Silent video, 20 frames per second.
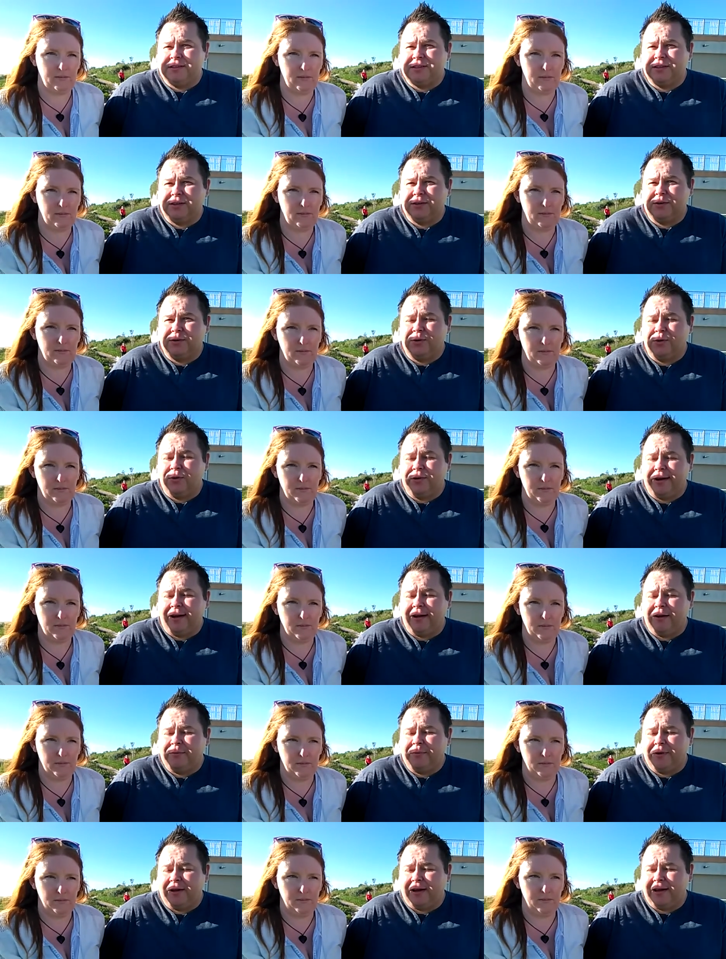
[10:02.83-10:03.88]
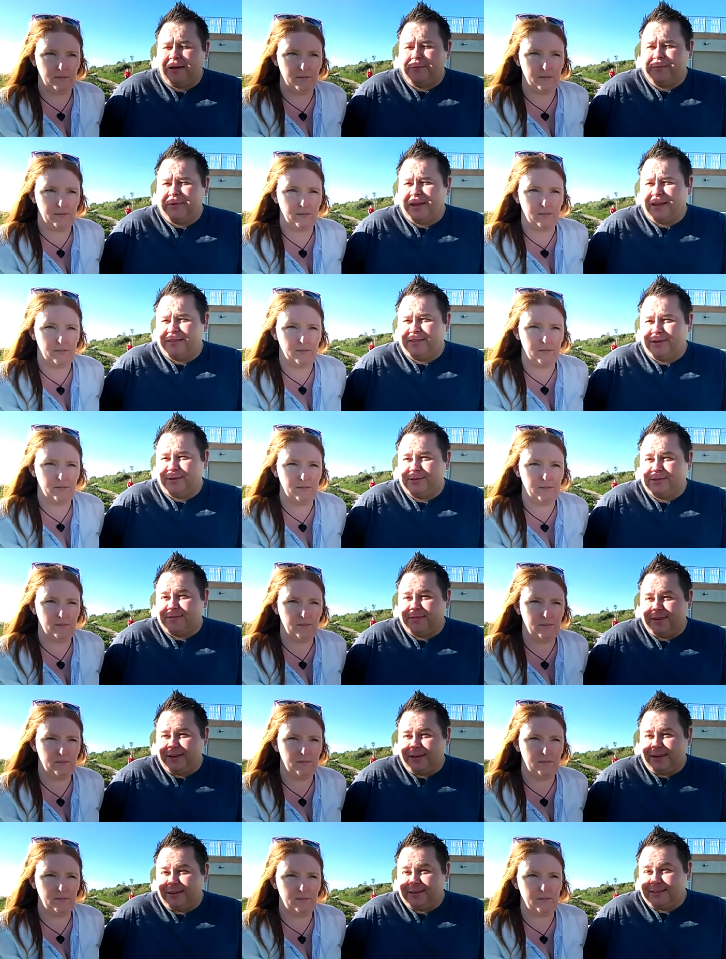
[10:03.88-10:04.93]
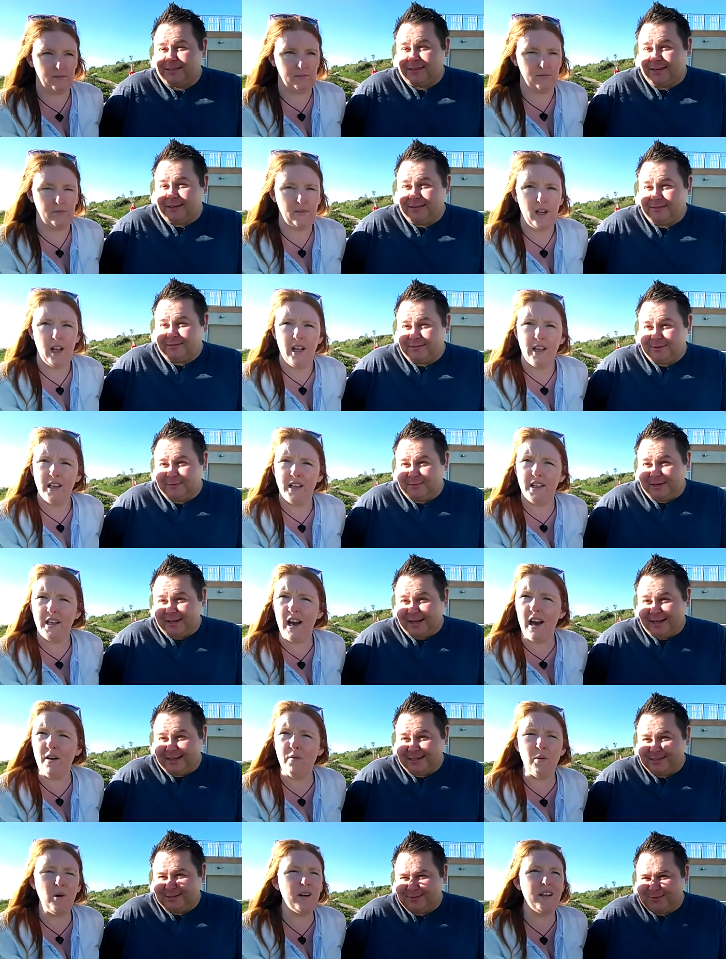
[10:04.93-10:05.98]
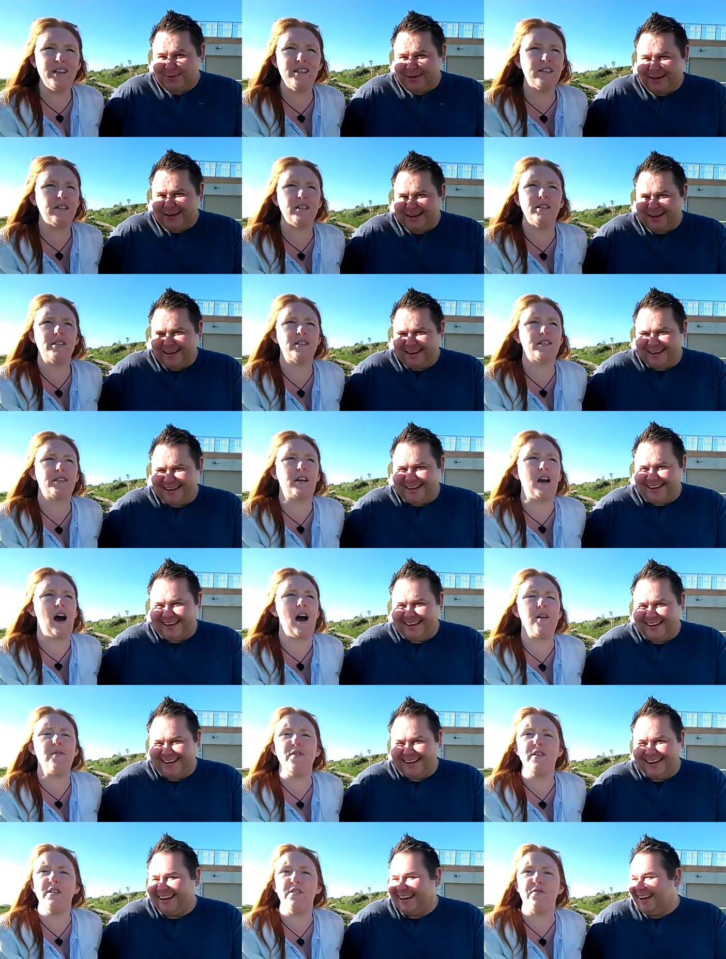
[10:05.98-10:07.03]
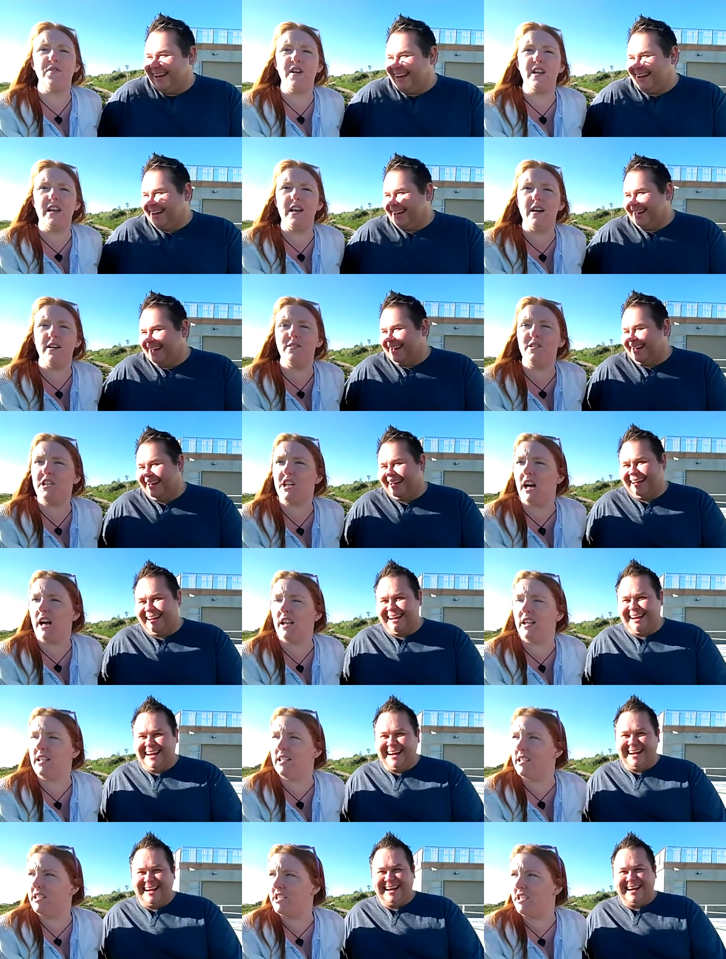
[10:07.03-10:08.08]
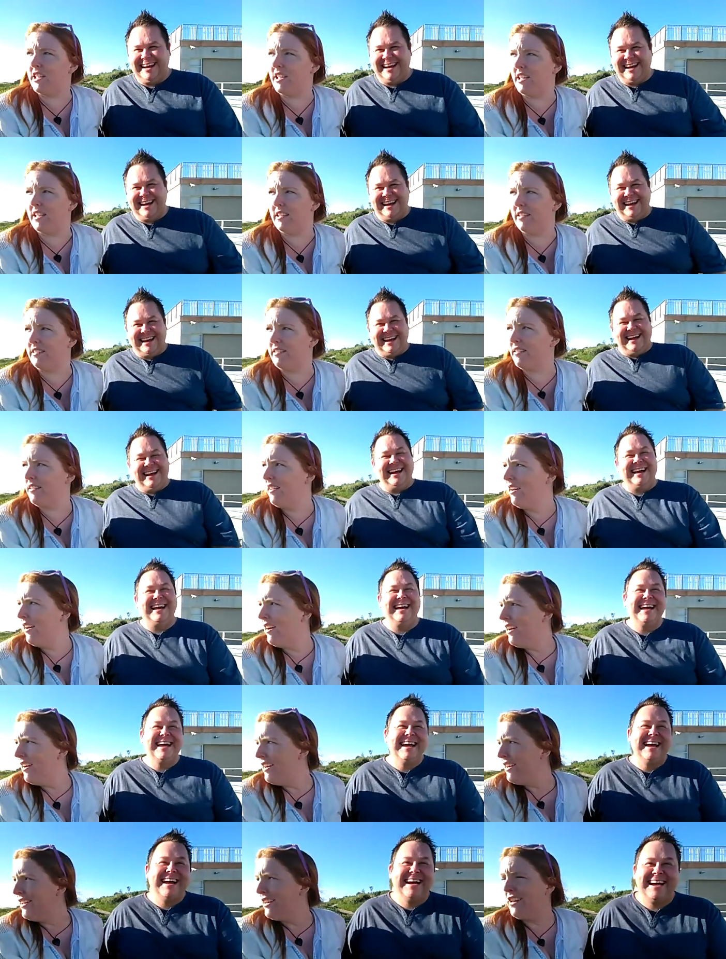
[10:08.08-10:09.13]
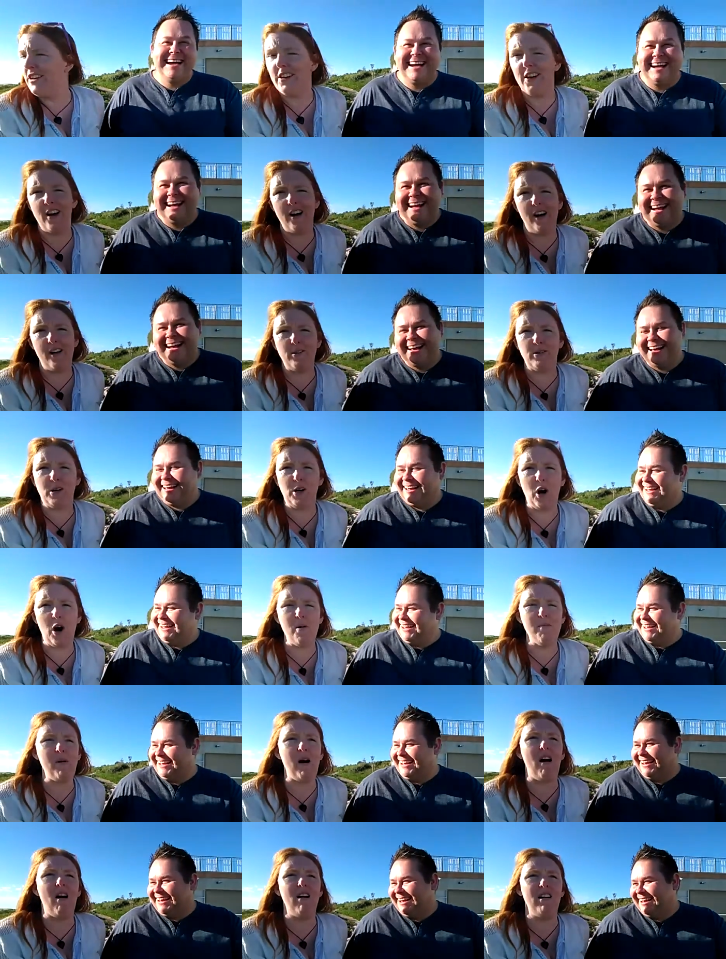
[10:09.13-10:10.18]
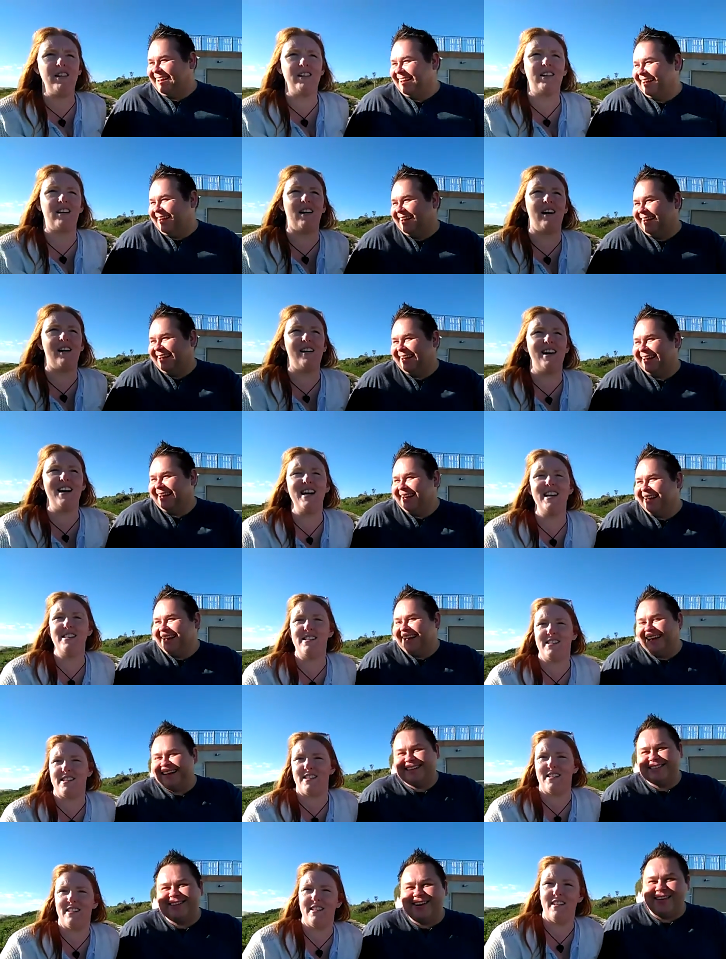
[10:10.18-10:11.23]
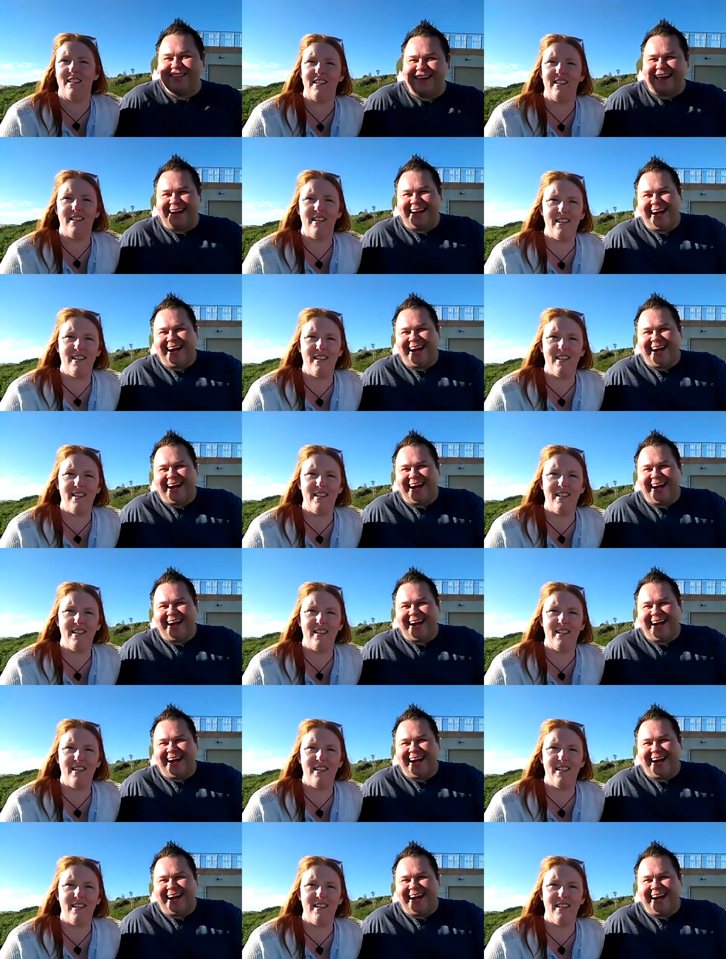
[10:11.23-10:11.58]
Speaker 1: sort of caught up. Get those videos done from
Speaker 2: last week. Yeah, what is this Skyping the video challenges? You know, come on, guys.
Speaker 1: It's not that